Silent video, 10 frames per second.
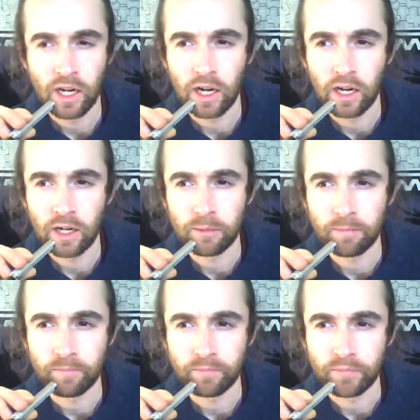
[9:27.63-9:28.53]

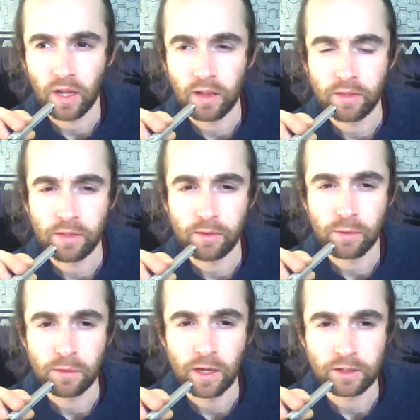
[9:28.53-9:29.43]
and
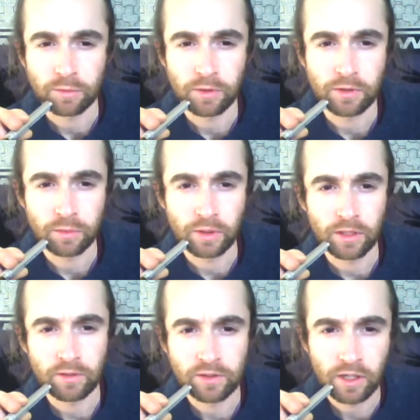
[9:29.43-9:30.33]
through that experience we
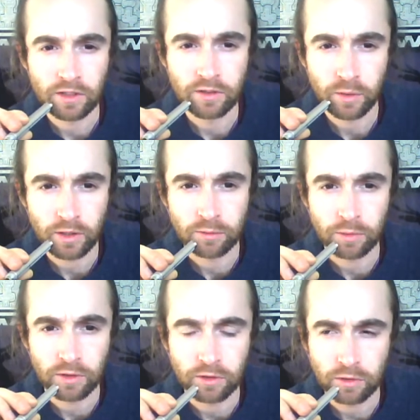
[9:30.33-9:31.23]
can return to our
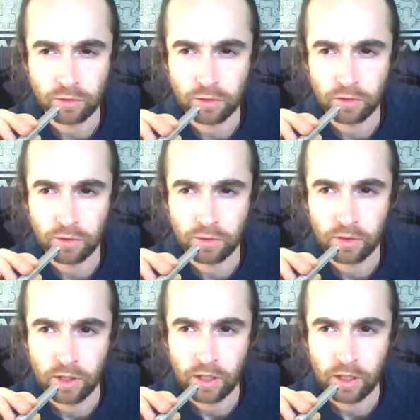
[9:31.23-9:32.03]
spiritual truth.